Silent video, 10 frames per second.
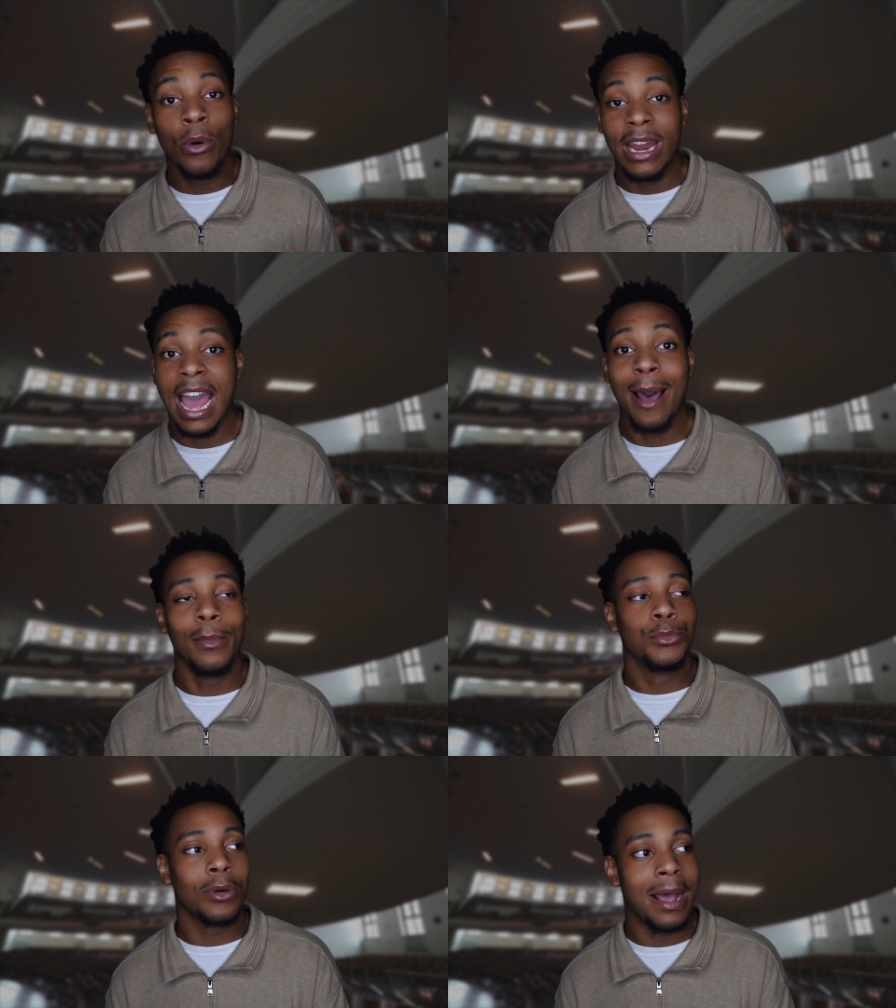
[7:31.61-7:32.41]
When the
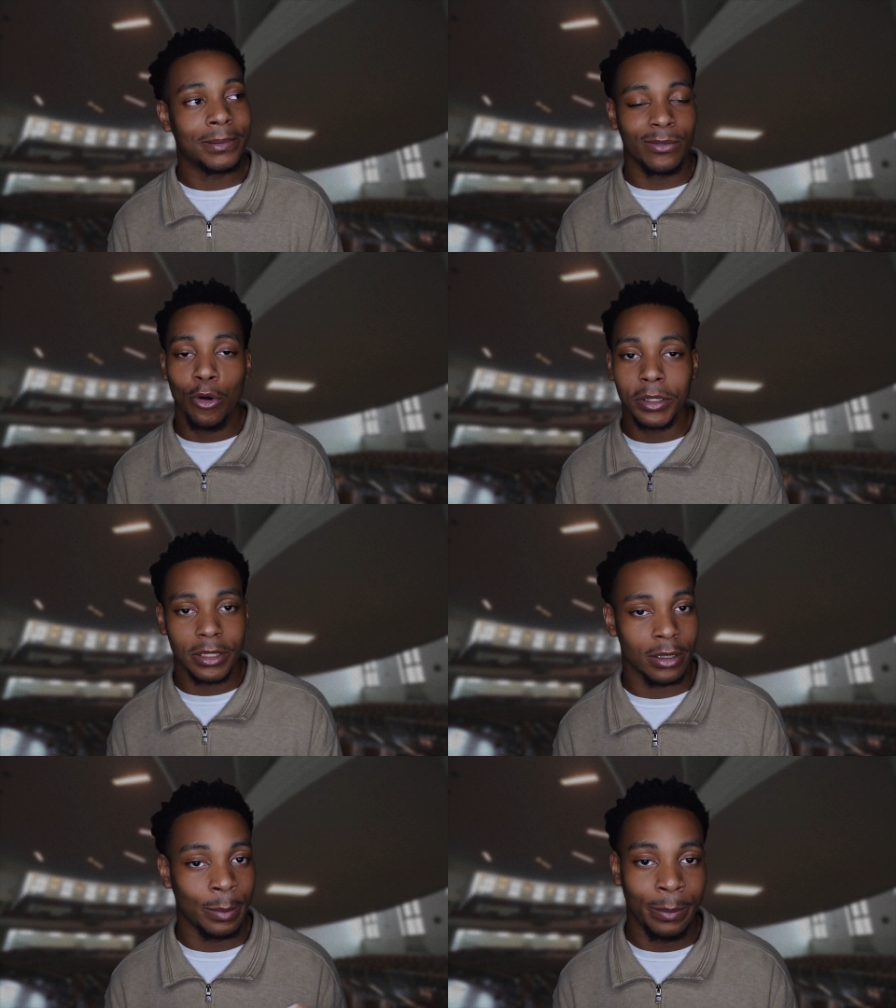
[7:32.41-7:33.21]
album drops, of course
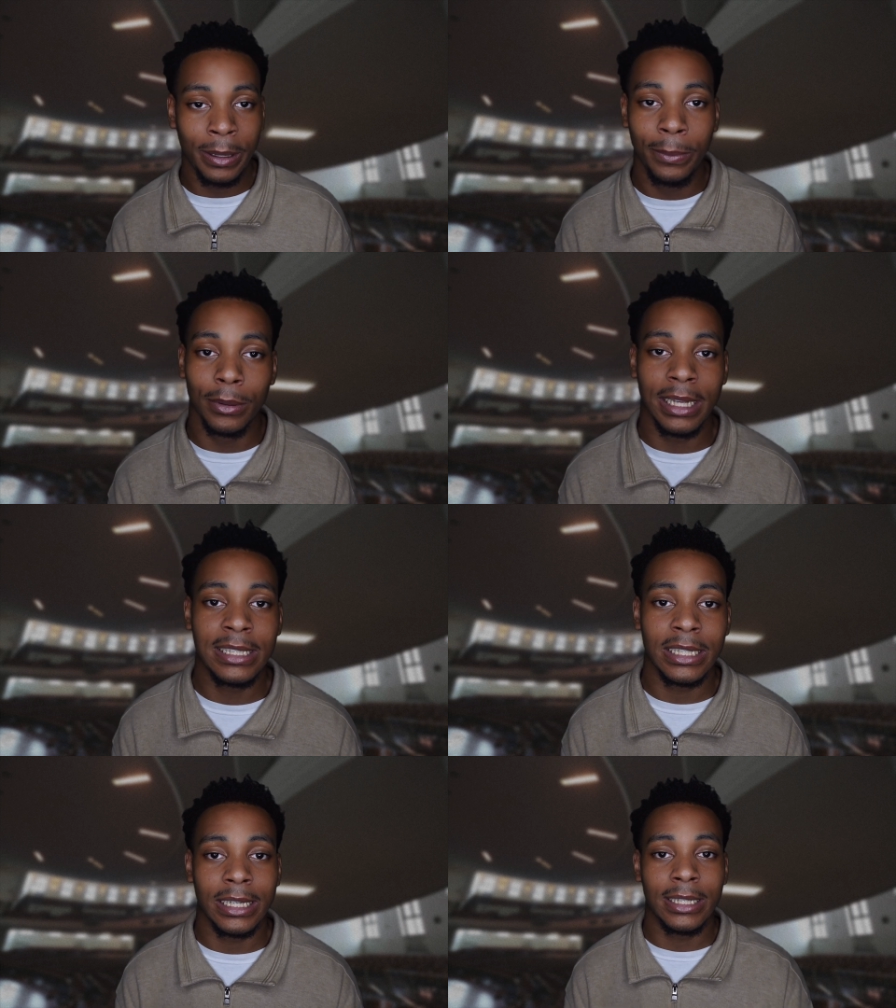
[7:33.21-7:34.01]
there're gonna be people
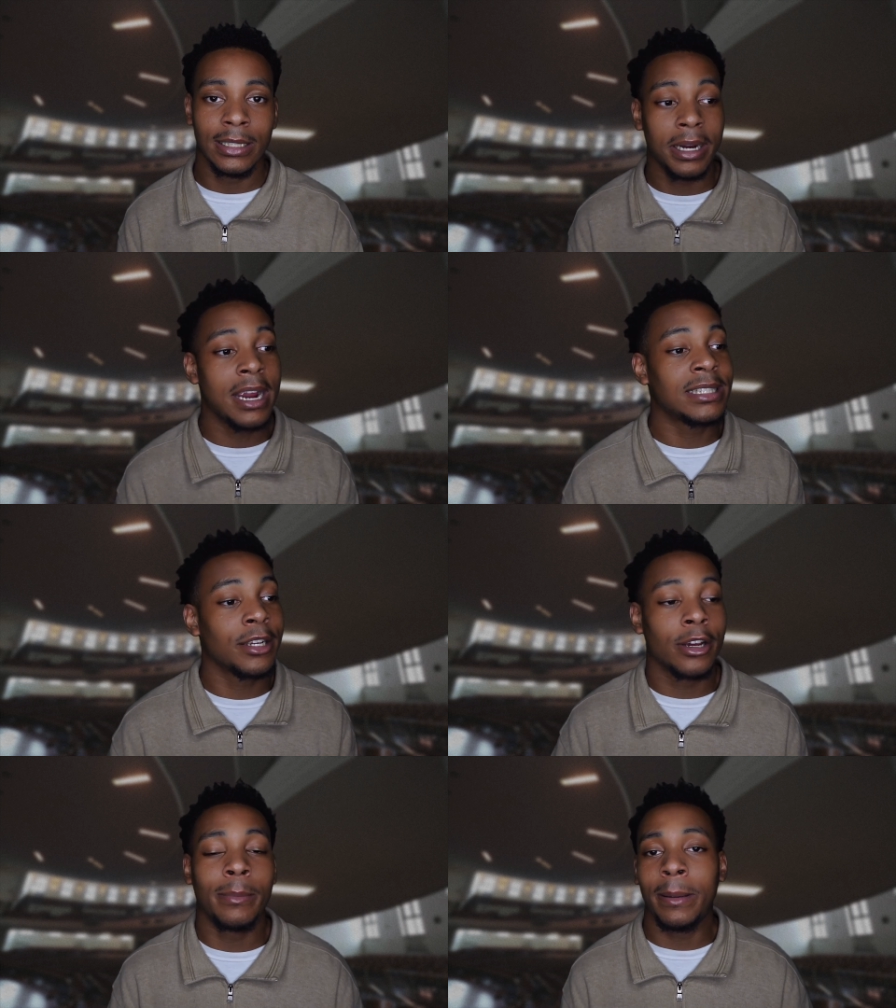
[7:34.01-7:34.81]
listening, but is
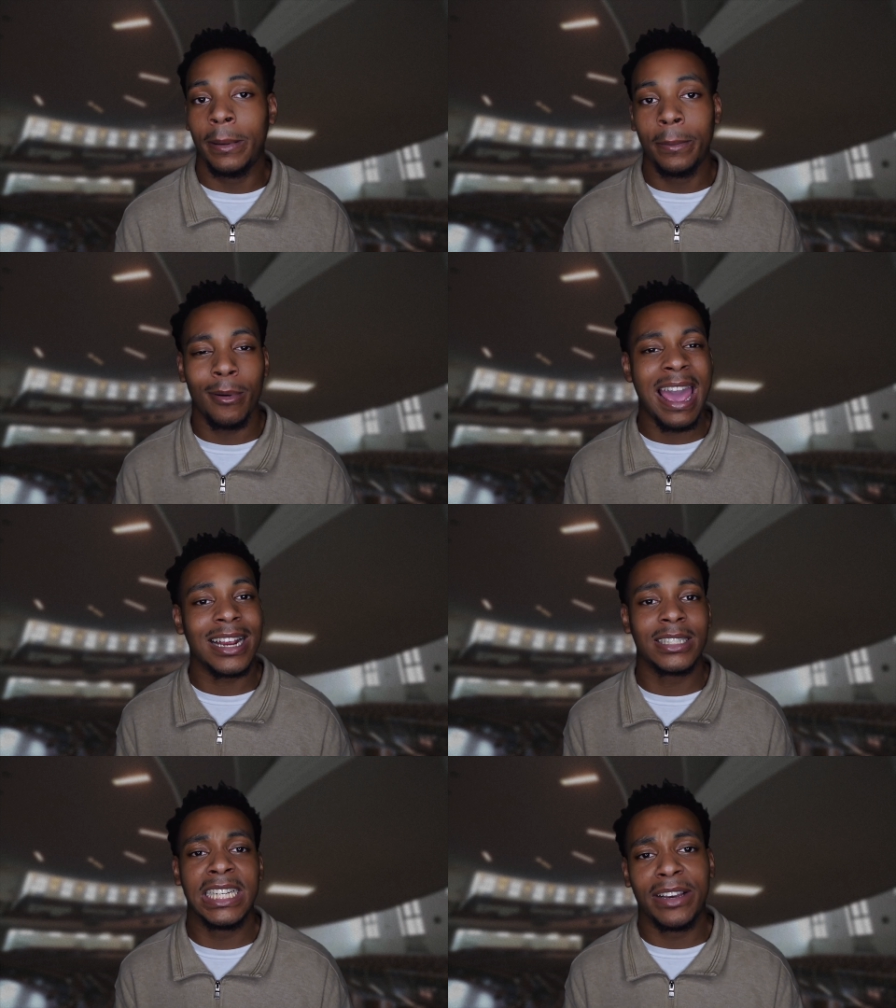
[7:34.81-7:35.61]
there gonna be people
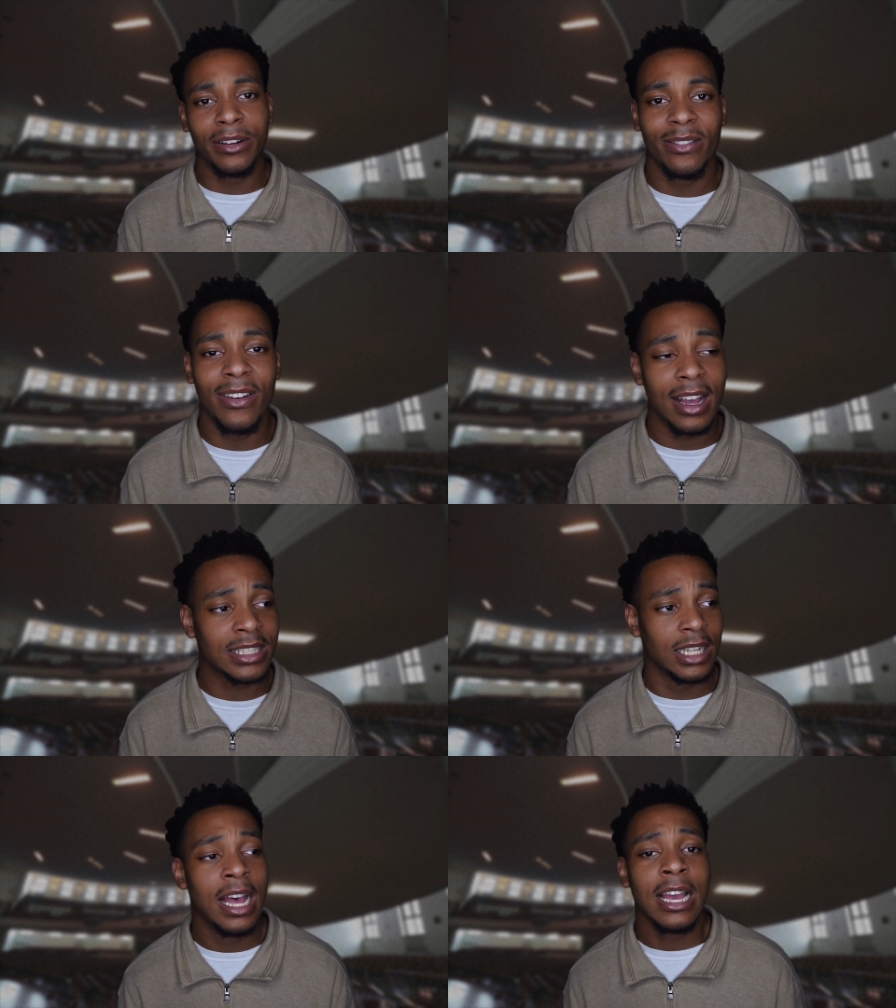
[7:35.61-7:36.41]
actually giving a fuck
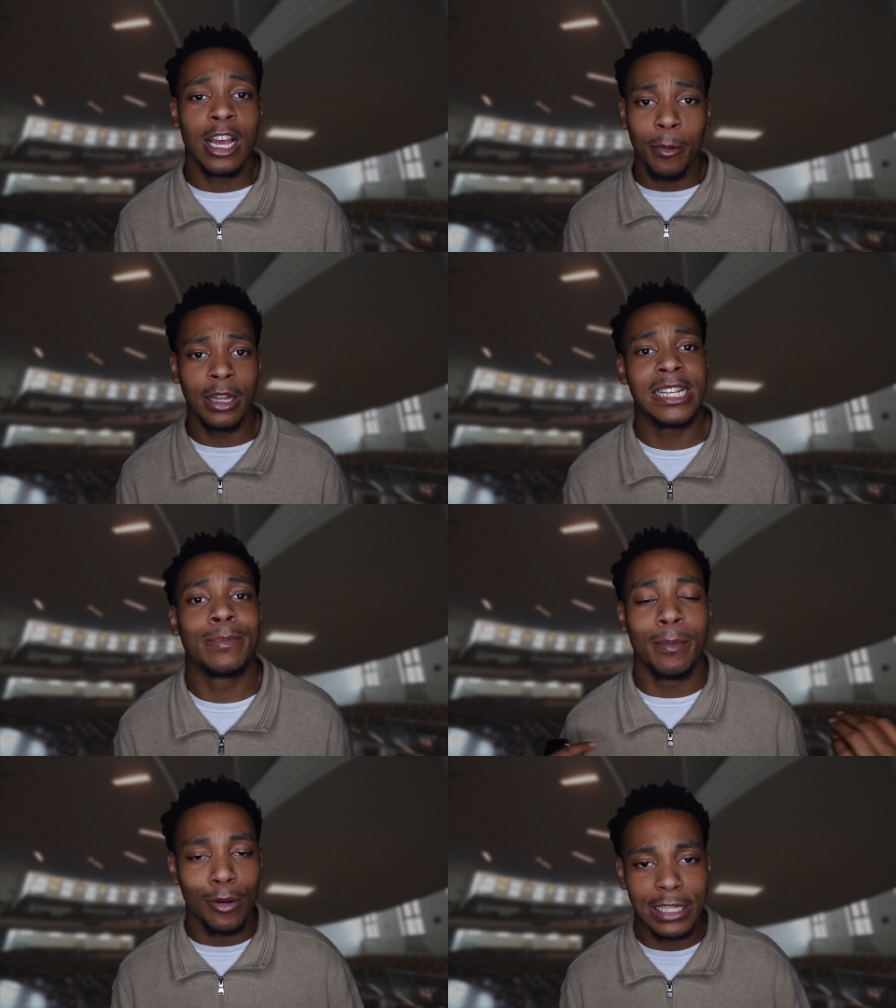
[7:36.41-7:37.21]
to, come on, let's
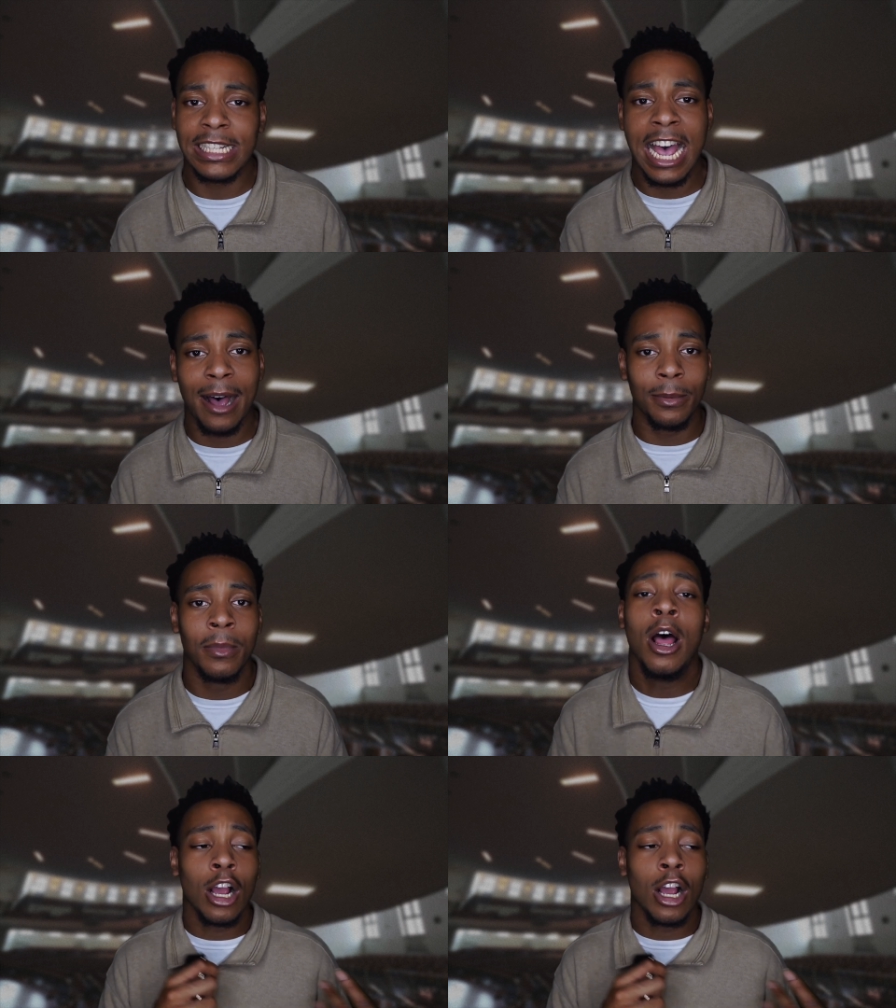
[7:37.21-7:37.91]
promote this album.